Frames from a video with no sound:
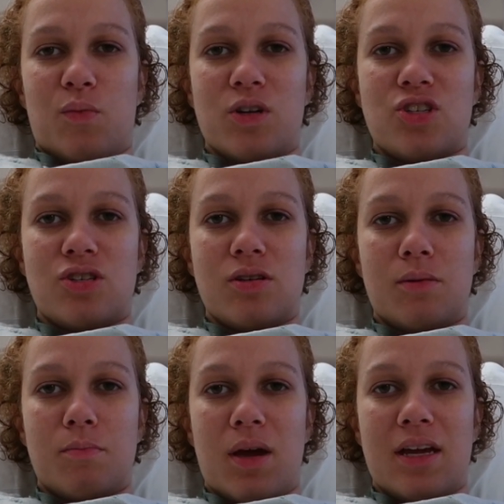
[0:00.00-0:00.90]
which
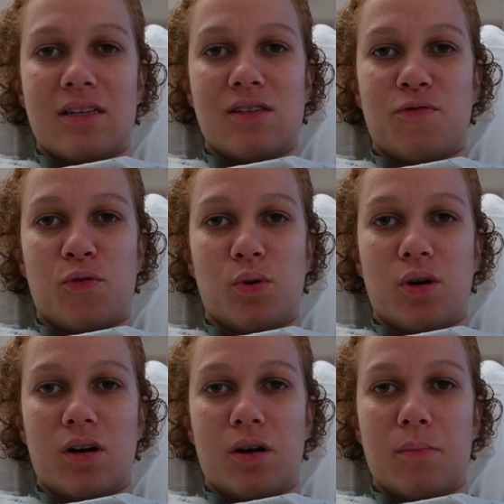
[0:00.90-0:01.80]
makes
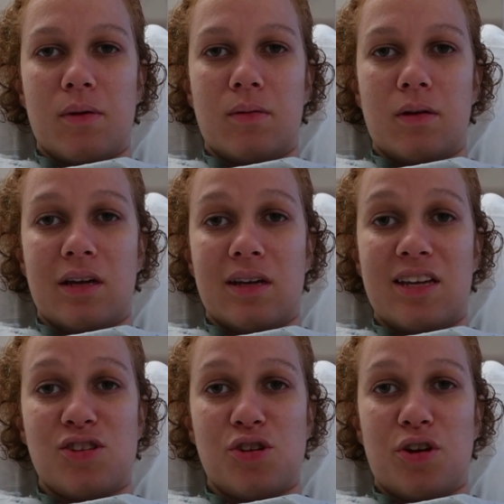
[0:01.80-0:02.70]
for
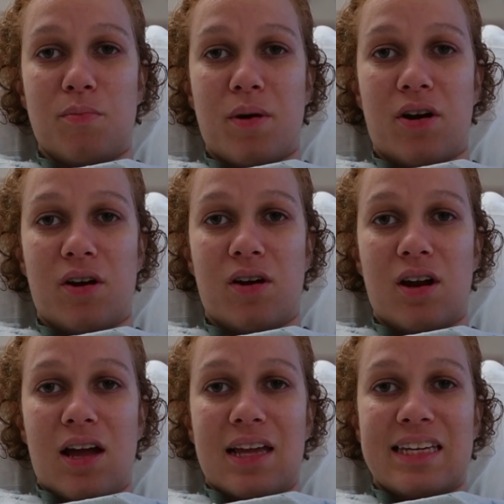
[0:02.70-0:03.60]
easier, better
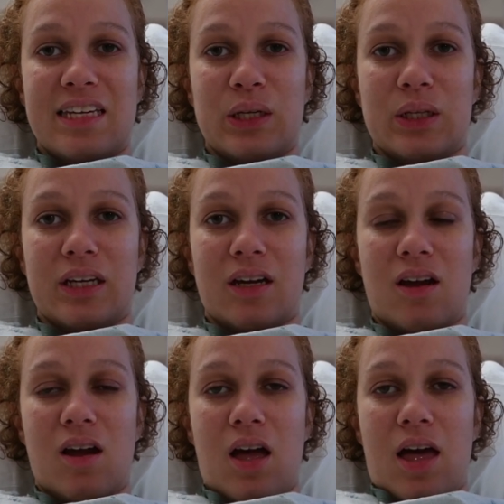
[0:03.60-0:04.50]

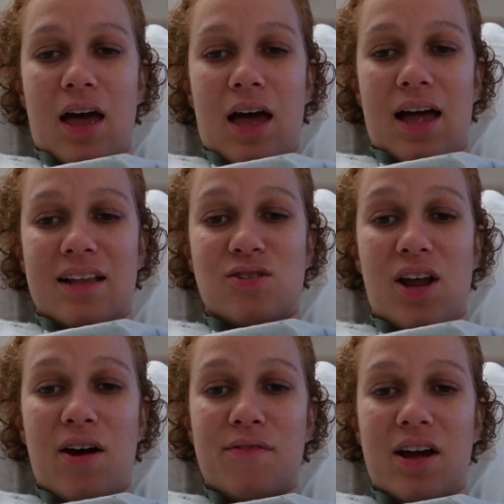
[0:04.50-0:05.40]
healing. And so
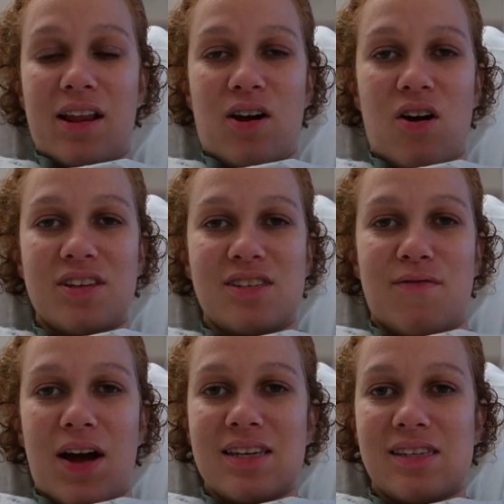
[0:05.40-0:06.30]
now I've got like all these
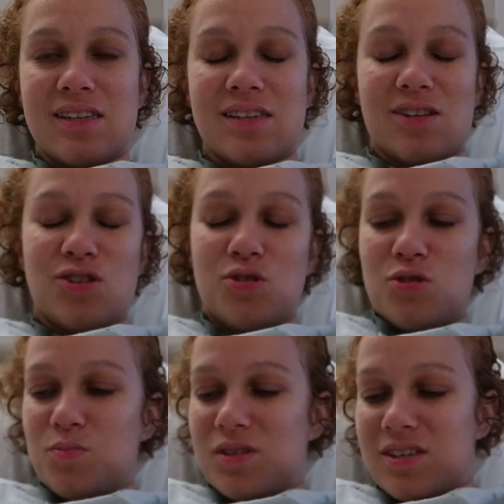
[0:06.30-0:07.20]
devices and
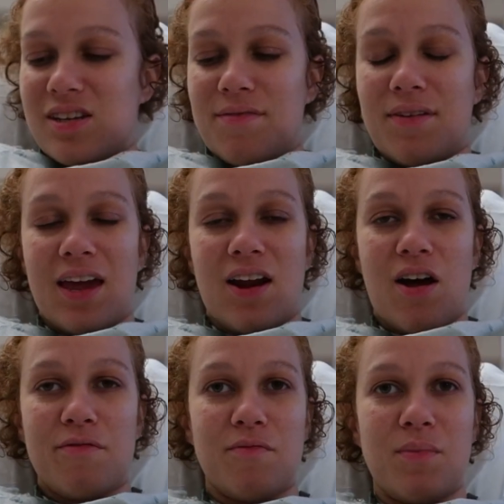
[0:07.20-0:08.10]
tubes and stuff hanging
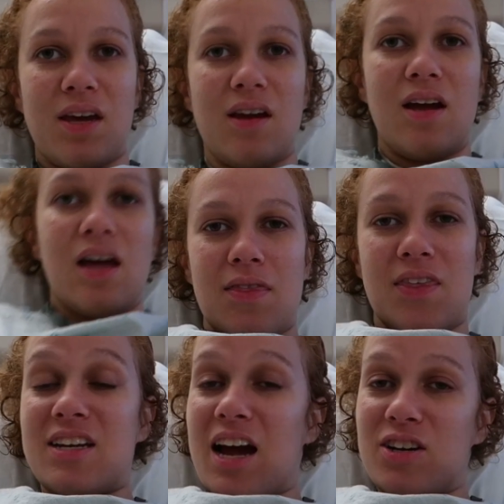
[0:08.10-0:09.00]
off of me.
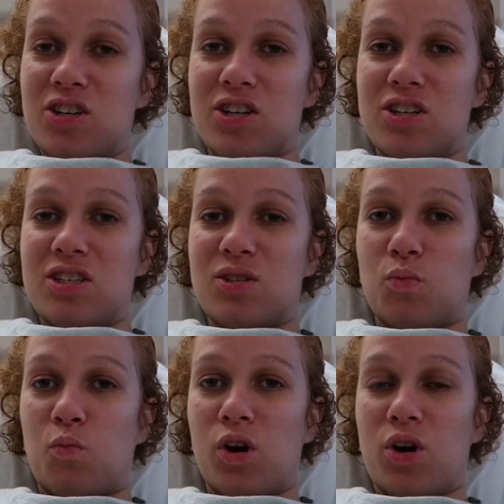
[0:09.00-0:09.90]
The doctors
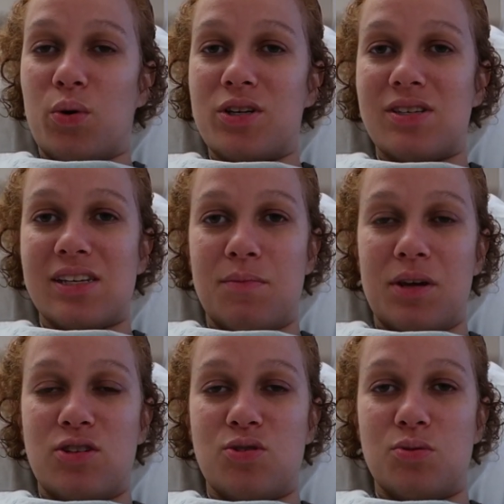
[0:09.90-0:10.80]
were going to send
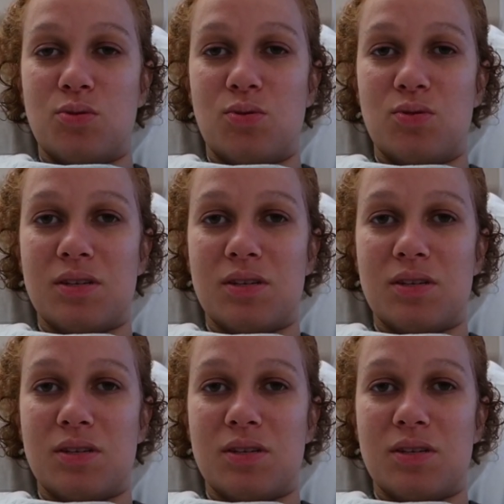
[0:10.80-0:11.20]
me to